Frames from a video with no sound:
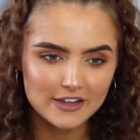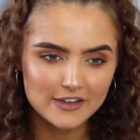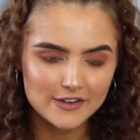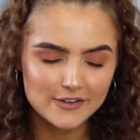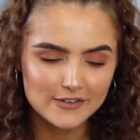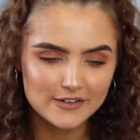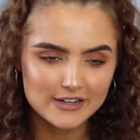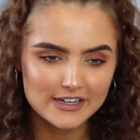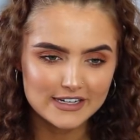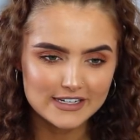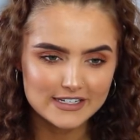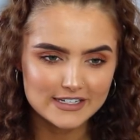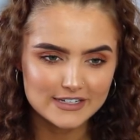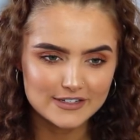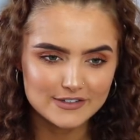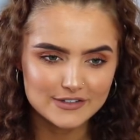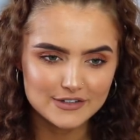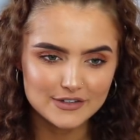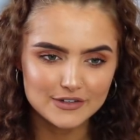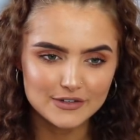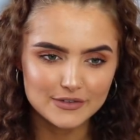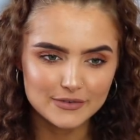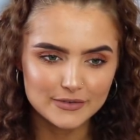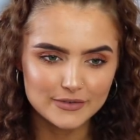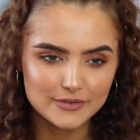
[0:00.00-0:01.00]
you need to
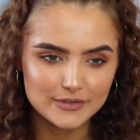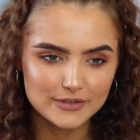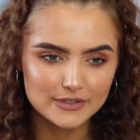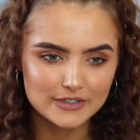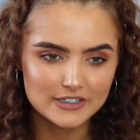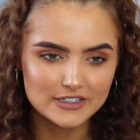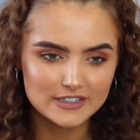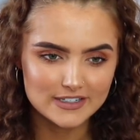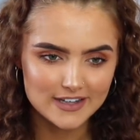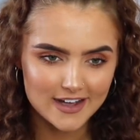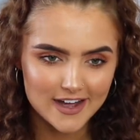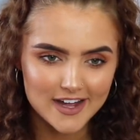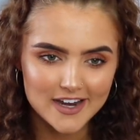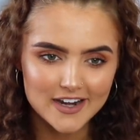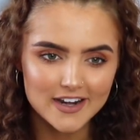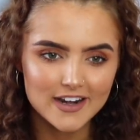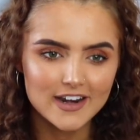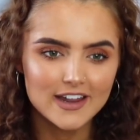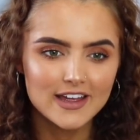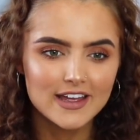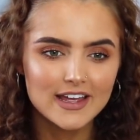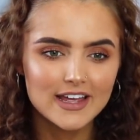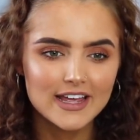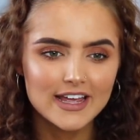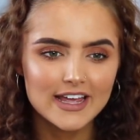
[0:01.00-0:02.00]
do done
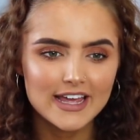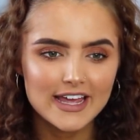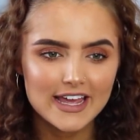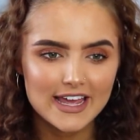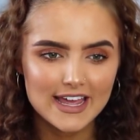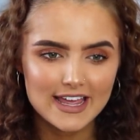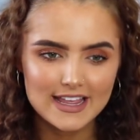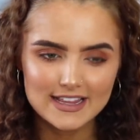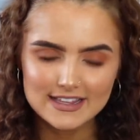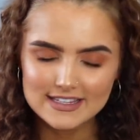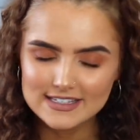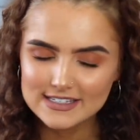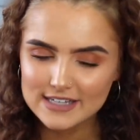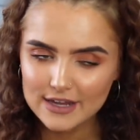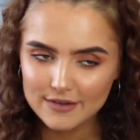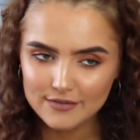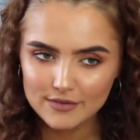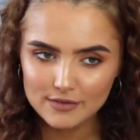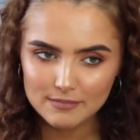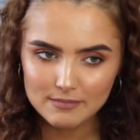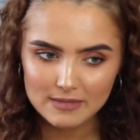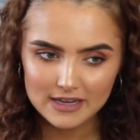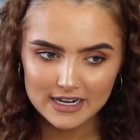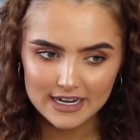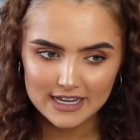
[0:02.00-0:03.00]
in
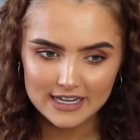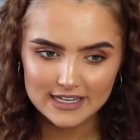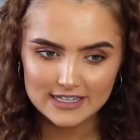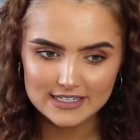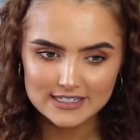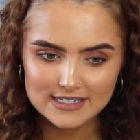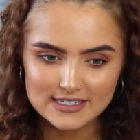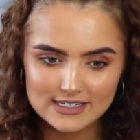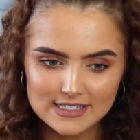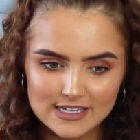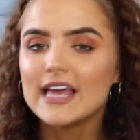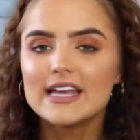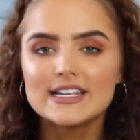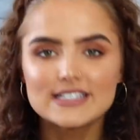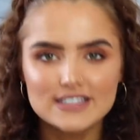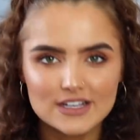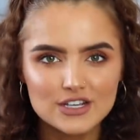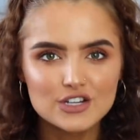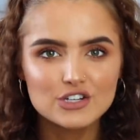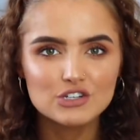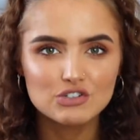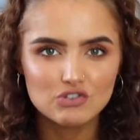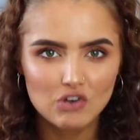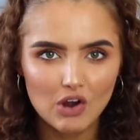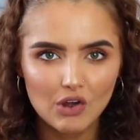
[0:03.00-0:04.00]
7 minutes is a
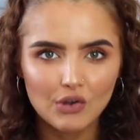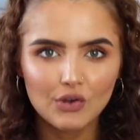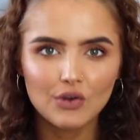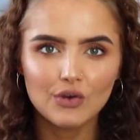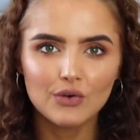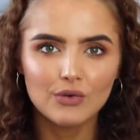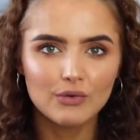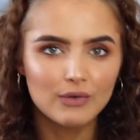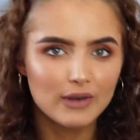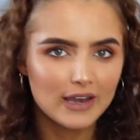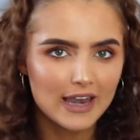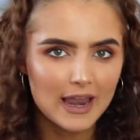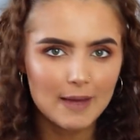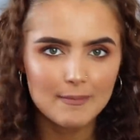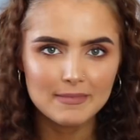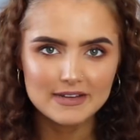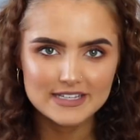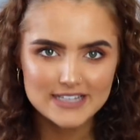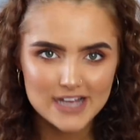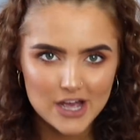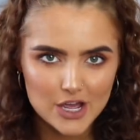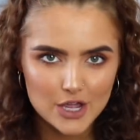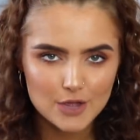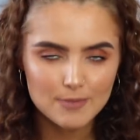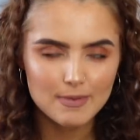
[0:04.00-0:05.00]
struggle, let me
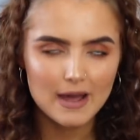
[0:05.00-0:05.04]
tell you.